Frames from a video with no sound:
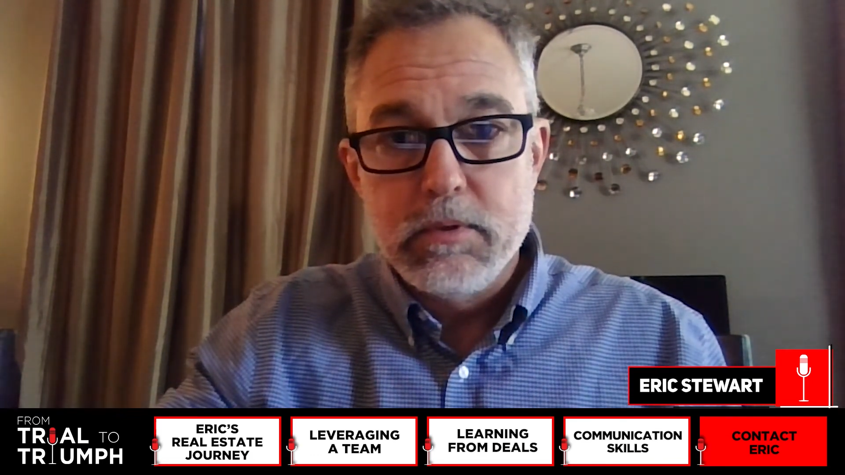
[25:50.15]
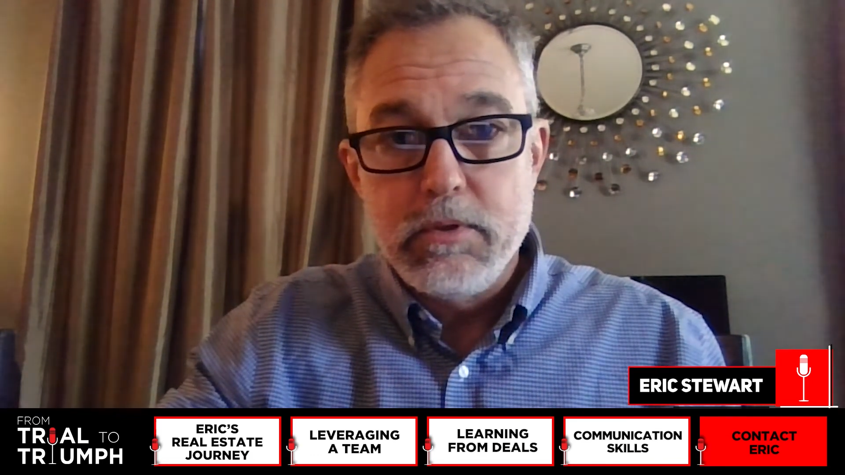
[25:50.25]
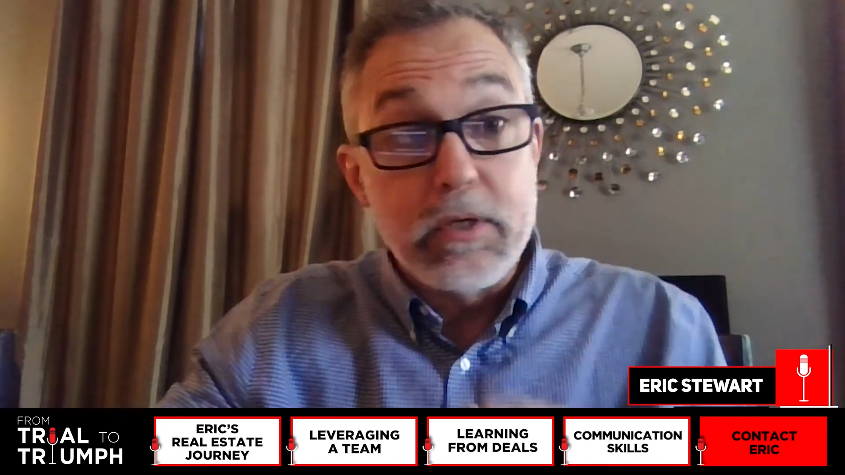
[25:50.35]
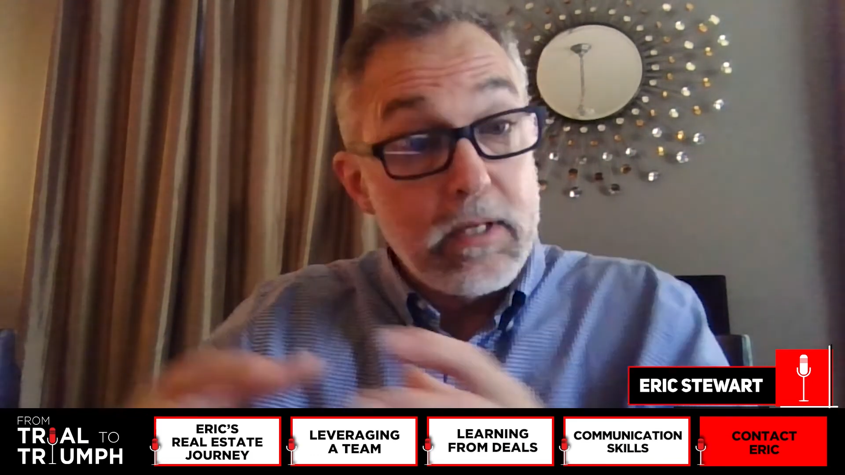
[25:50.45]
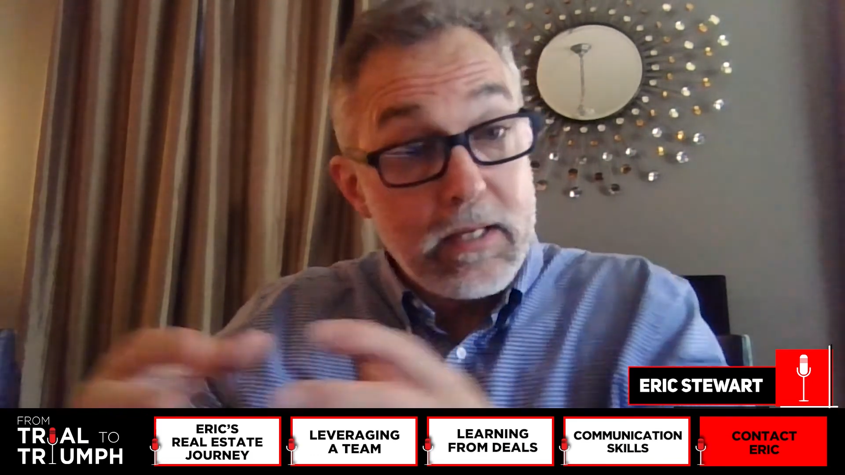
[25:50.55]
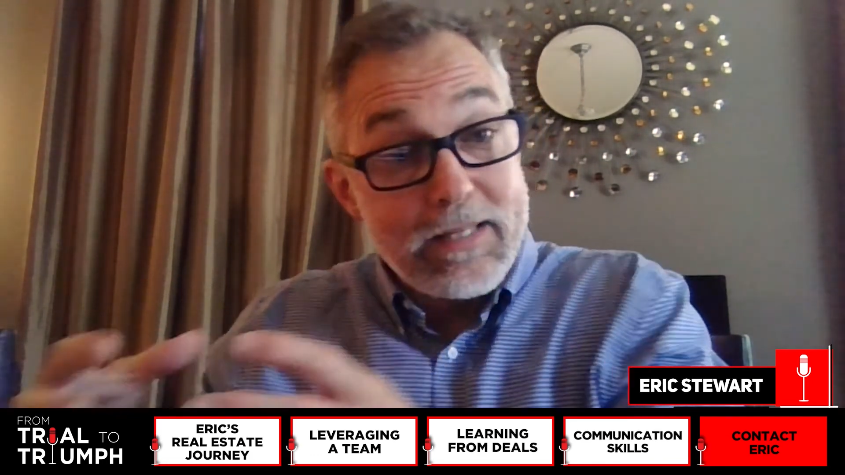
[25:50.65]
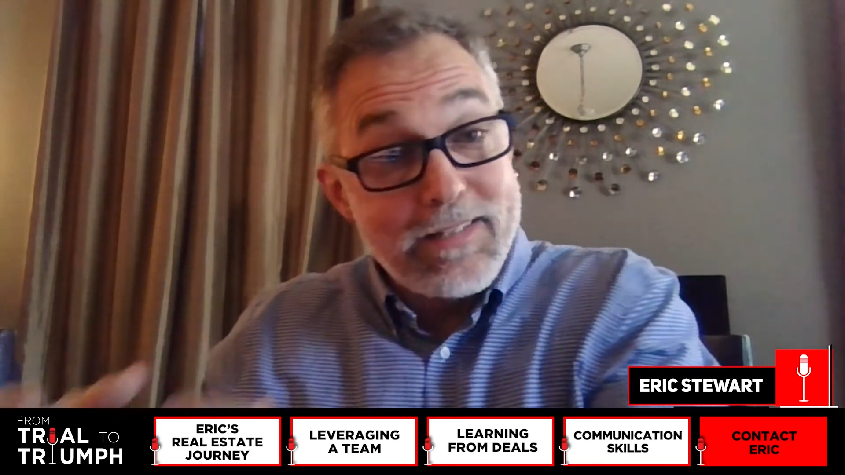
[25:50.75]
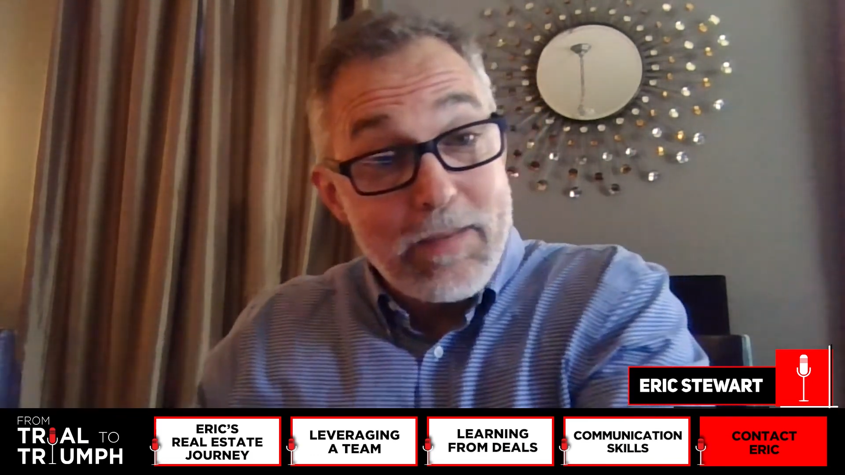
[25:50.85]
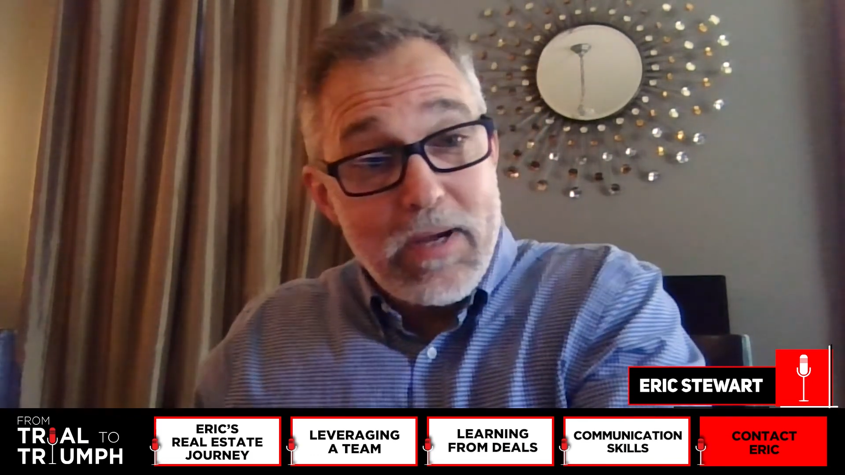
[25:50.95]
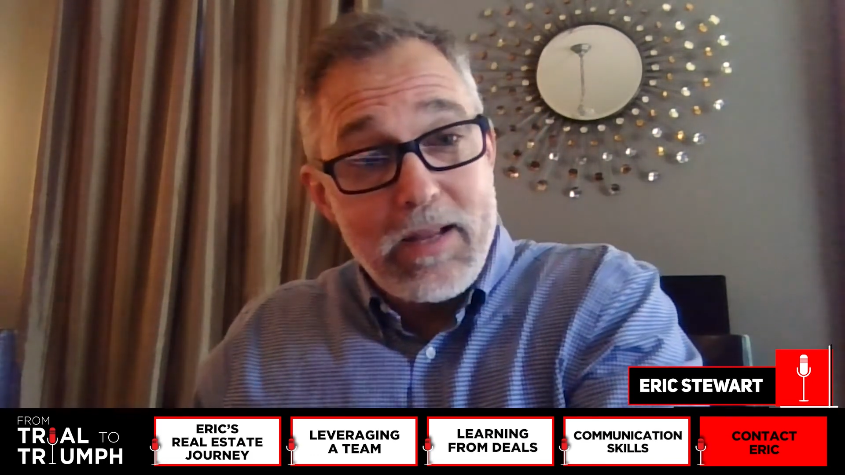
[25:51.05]
You can
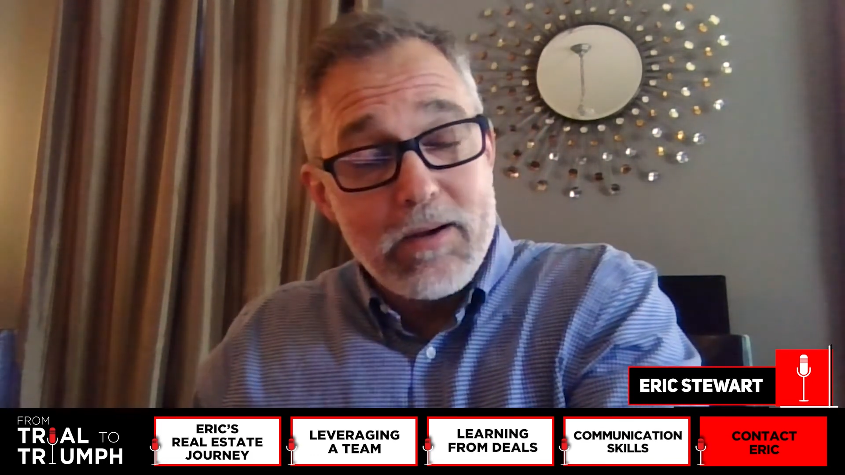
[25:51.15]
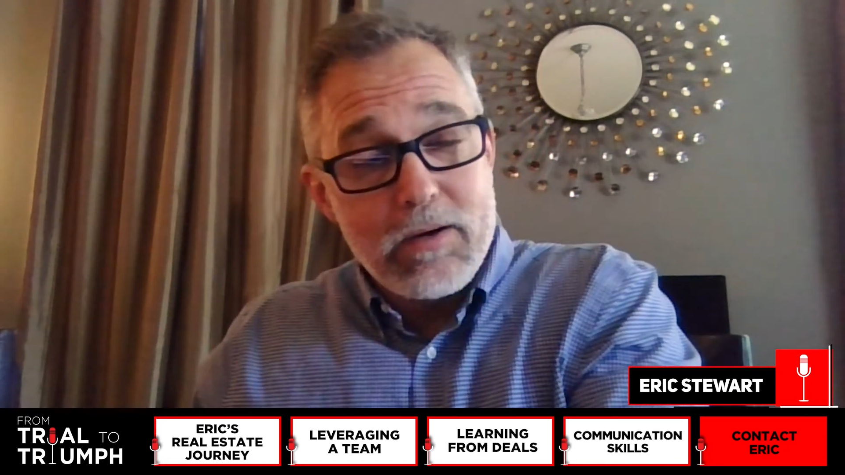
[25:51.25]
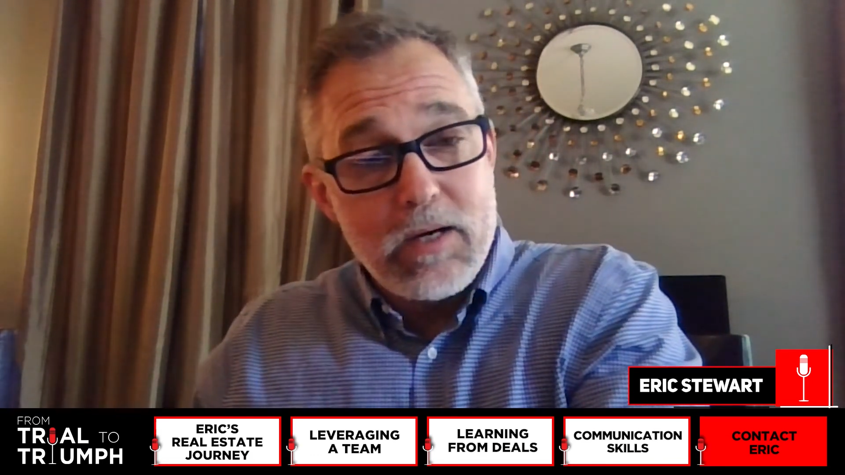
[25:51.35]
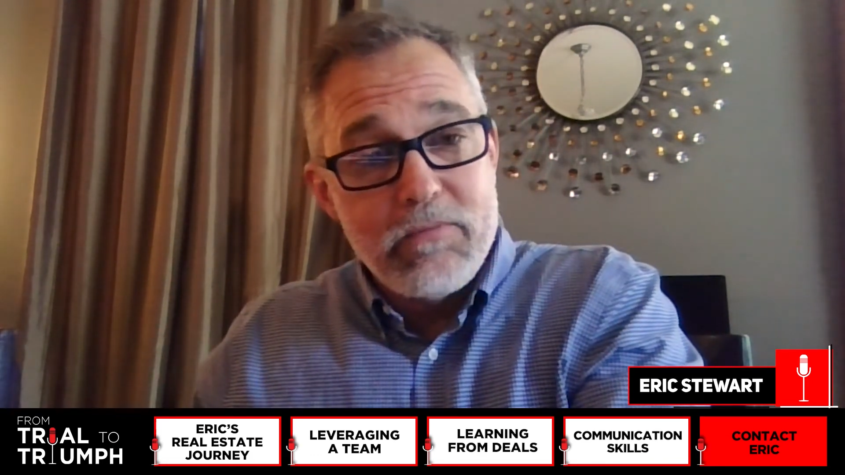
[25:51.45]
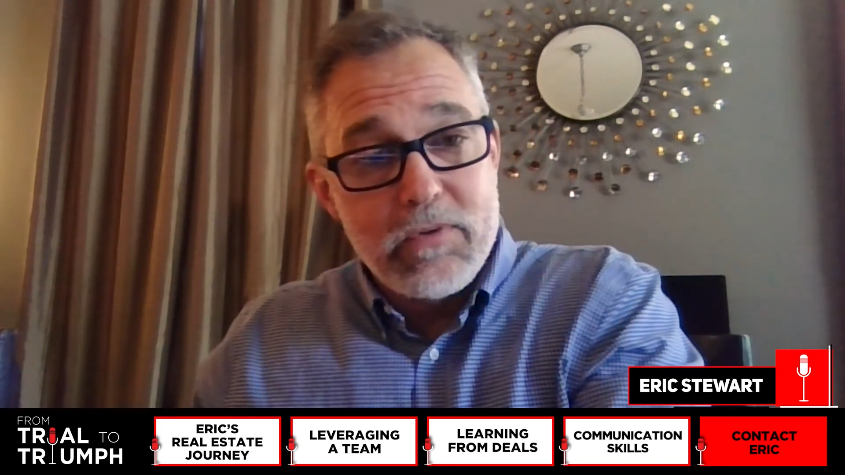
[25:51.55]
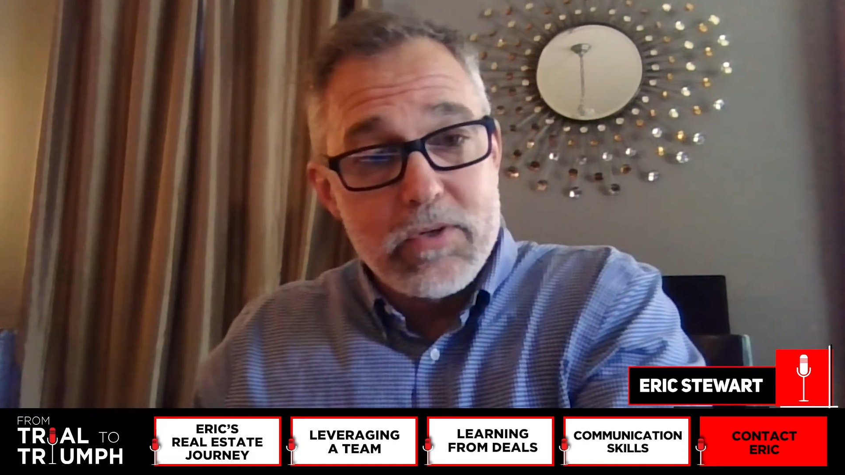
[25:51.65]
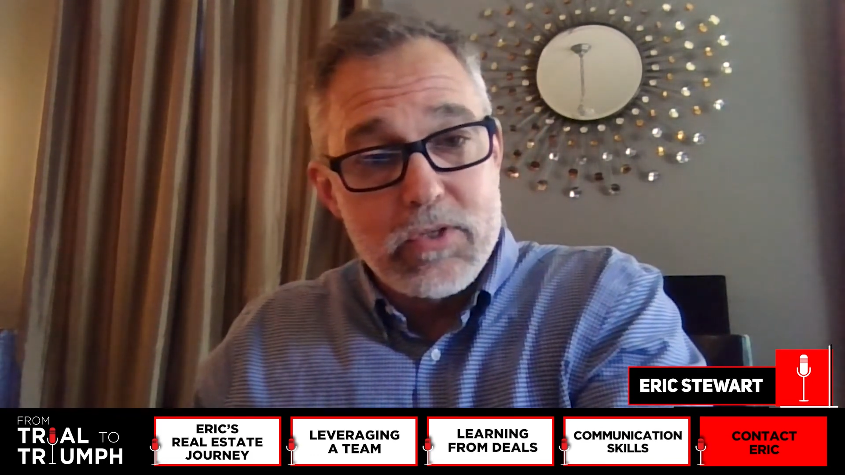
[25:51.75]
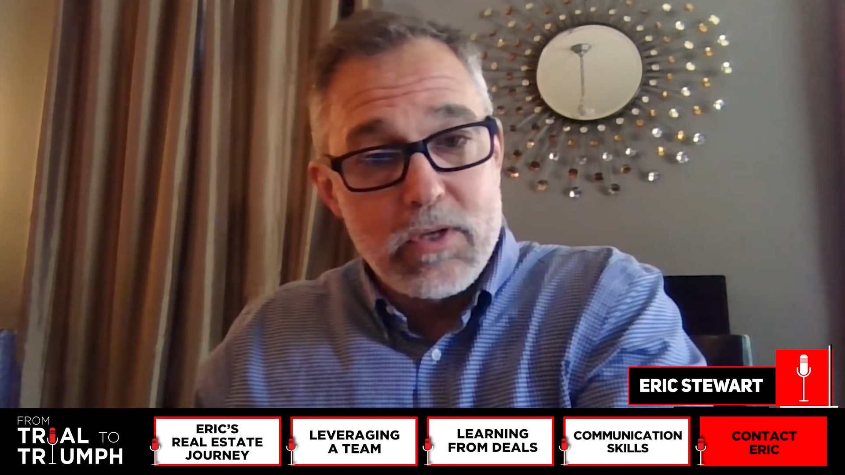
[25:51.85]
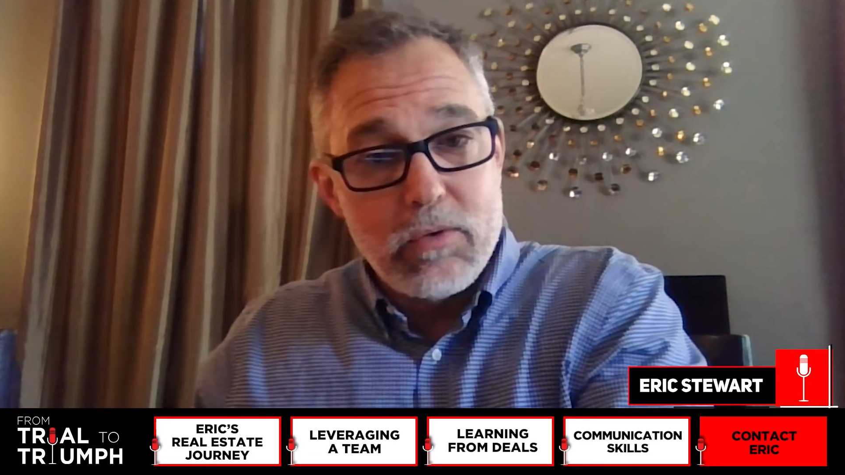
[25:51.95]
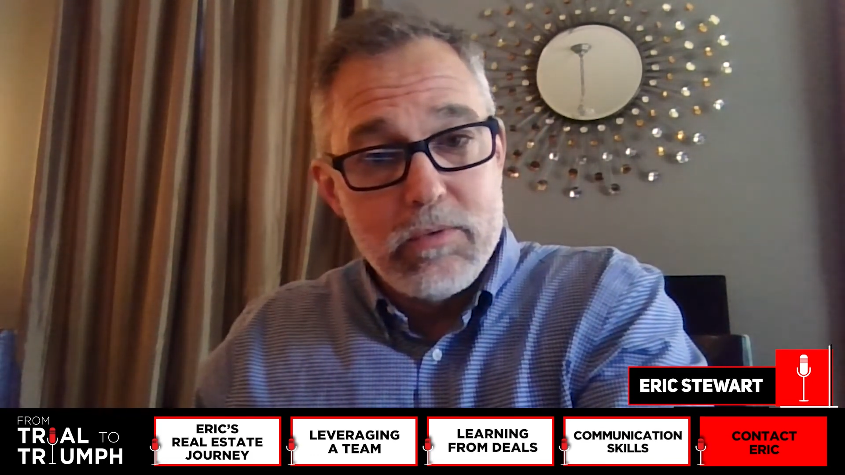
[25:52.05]
step out of your comfort
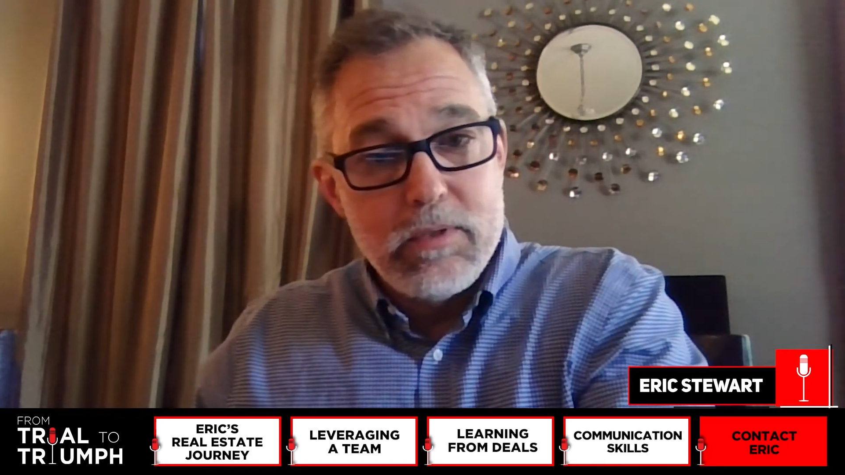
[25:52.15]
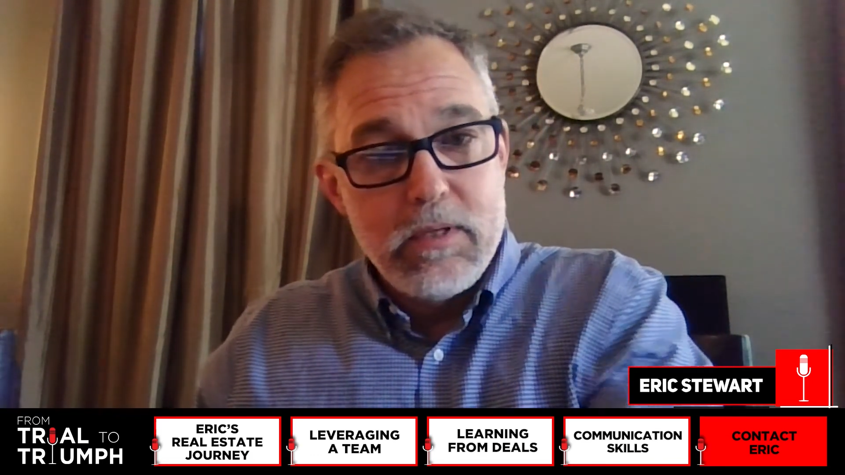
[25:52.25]
zone,